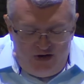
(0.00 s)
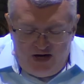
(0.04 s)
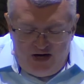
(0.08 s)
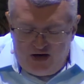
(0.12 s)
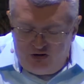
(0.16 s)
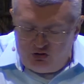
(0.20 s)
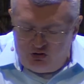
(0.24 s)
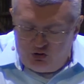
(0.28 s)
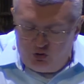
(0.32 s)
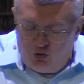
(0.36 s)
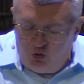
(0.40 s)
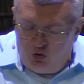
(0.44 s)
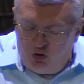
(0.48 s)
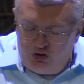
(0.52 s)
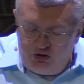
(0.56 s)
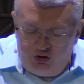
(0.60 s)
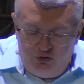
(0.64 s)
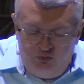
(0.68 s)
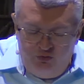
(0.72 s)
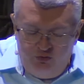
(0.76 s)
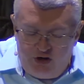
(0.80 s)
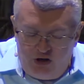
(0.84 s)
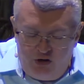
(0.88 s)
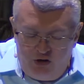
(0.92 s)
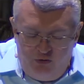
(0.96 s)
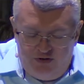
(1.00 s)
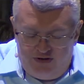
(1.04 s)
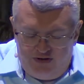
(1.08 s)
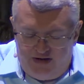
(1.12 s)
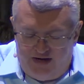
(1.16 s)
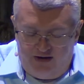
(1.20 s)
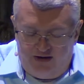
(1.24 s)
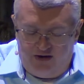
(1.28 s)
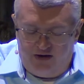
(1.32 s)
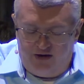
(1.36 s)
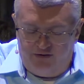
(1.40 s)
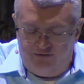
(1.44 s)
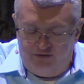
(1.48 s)
'Yes, Lord, you know that
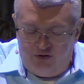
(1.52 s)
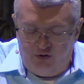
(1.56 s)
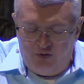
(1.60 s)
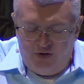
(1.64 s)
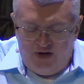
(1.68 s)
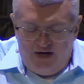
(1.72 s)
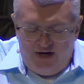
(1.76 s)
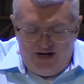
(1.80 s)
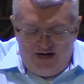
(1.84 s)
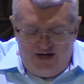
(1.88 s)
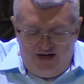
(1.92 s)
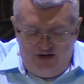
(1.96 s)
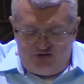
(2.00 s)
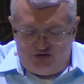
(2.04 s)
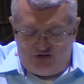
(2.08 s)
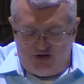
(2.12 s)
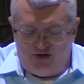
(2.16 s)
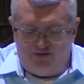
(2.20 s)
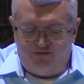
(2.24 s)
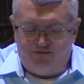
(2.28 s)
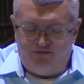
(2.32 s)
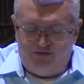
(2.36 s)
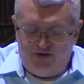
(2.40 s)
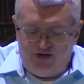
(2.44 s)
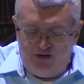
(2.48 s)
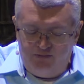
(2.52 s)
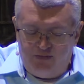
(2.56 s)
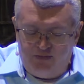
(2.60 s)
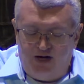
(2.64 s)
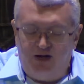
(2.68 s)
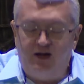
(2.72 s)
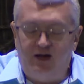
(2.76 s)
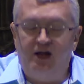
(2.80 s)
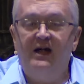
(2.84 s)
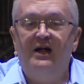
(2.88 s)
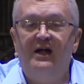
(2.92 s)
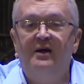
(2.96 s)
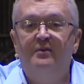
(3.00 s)
I love you.' He said, 'Feed my
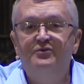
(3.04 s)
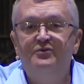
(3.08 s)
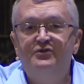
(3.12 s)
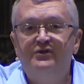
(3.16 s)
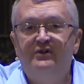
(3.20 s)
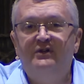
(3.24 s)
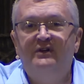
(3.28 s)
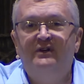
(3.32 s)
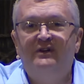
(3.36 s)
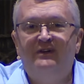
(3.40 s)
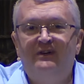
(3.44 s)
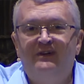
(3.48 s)
lambs.'